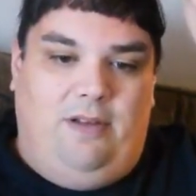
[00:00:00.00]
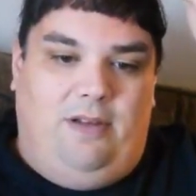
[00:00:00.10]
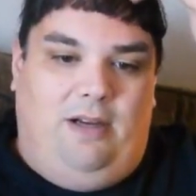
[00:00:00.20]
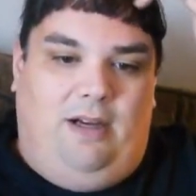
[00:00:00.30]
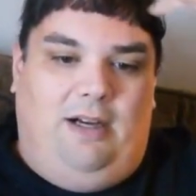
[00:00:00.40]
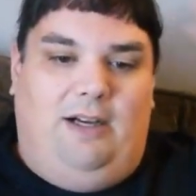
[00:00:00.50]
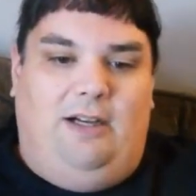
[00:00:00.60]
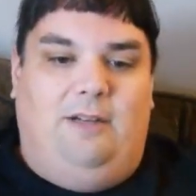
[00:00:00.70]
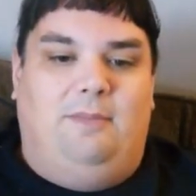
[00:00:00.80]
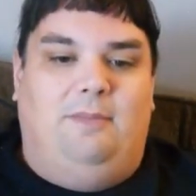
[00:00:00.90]

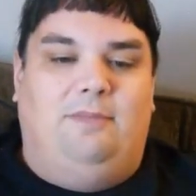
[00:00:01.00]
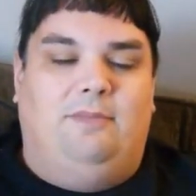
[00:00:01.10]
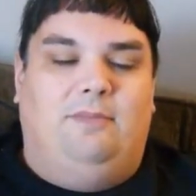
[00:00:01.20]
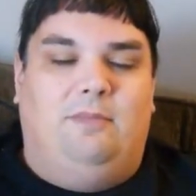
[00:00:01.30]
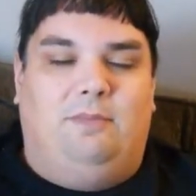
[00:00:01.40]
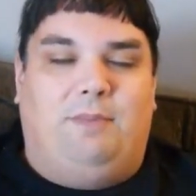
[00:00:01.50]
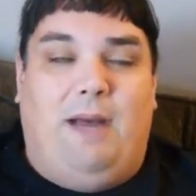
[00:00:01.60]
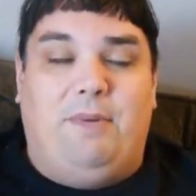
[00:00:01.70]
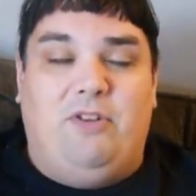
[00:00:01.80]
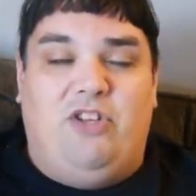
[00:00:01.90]
Um,
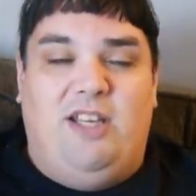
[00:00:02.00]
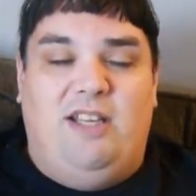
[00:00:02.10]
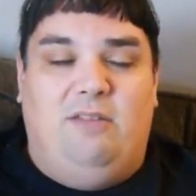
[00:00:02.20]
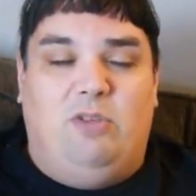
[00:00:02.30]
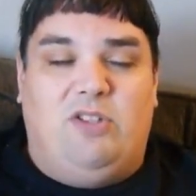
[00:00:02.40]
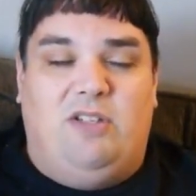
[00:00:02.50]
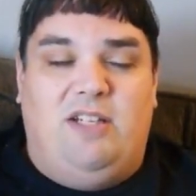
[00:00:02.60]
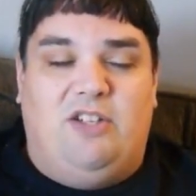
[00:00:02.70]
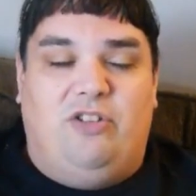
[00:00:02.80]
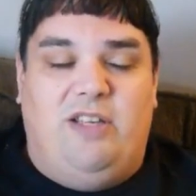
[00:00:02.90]
Papa G was
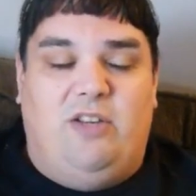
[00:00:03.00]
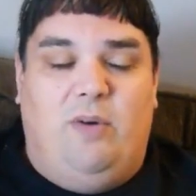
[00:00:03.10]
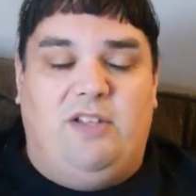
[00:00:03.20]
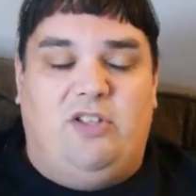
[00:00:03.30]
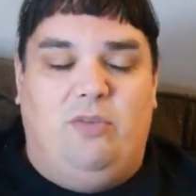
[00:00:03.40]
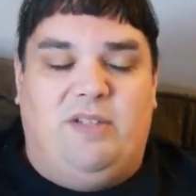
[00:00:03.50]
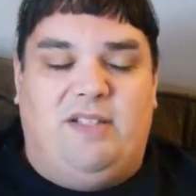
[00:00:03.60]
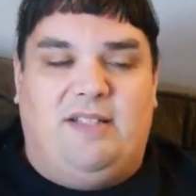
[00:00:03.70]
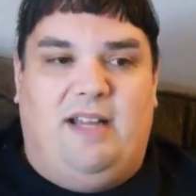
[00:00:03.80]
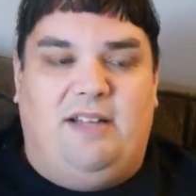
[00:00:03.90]
initially going to, but
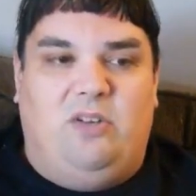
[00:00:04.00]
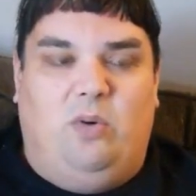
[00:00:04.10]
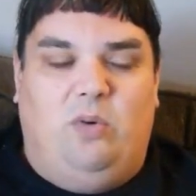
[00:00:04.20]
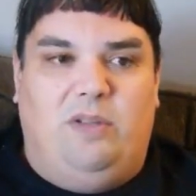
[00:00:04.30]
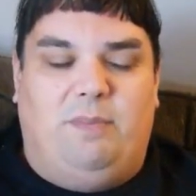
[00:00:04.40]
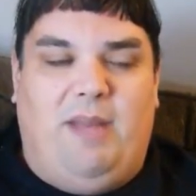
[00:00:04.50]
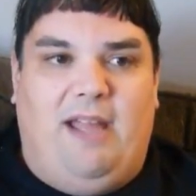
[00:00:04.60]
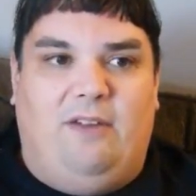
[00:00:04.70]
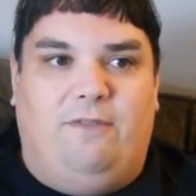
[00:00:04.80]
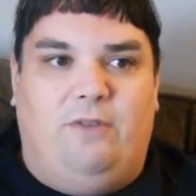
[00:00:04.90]
decided to hold it
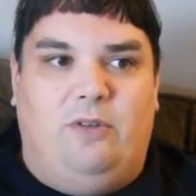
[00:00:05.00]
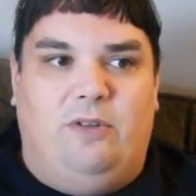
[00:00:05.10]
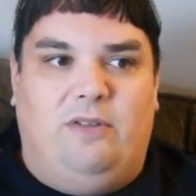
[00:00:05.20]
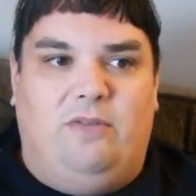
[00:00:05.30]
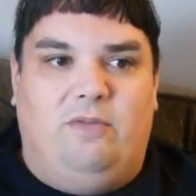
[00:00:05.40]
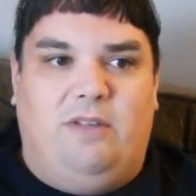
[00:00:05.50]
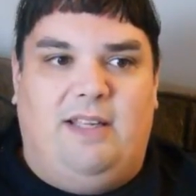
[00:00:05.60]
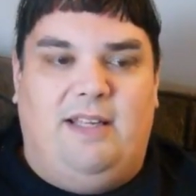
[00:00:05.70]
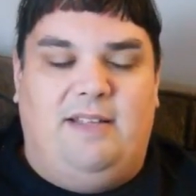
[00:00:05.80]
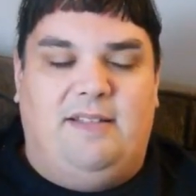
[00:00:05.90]
back for
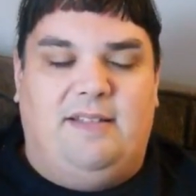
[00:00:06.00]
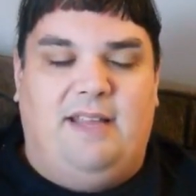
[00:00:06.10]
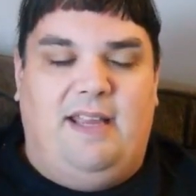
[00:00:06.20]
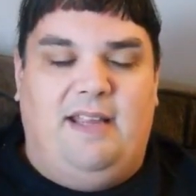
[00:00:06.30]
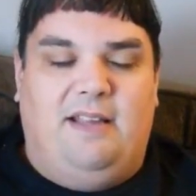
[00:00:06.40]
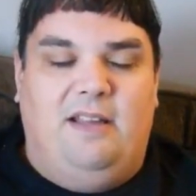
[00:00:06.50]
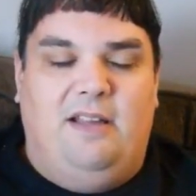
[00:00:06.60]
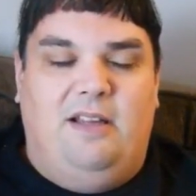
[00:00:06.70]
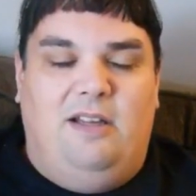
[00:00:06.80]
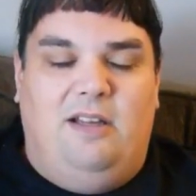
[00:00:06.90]
Kid's sake.
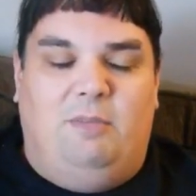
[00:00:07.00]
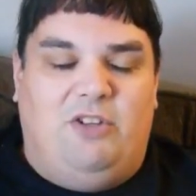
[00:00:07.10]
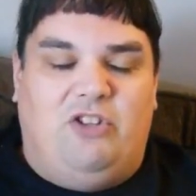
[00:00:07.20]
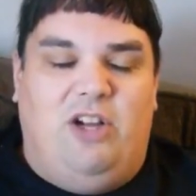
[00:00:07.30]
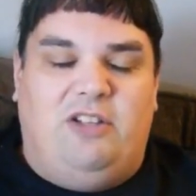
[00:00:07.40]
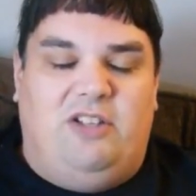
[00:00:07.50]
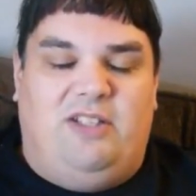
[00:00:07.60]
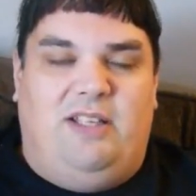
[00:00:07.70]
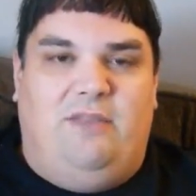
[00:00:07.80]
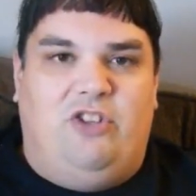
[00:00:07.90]
But Chuck
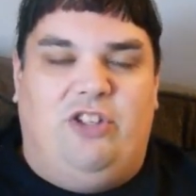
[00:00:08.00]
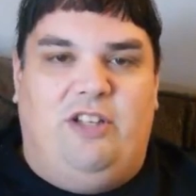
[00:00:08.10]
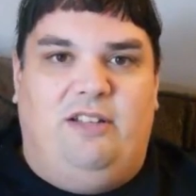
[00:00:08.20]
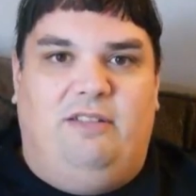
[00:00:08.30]
doesn't give a shit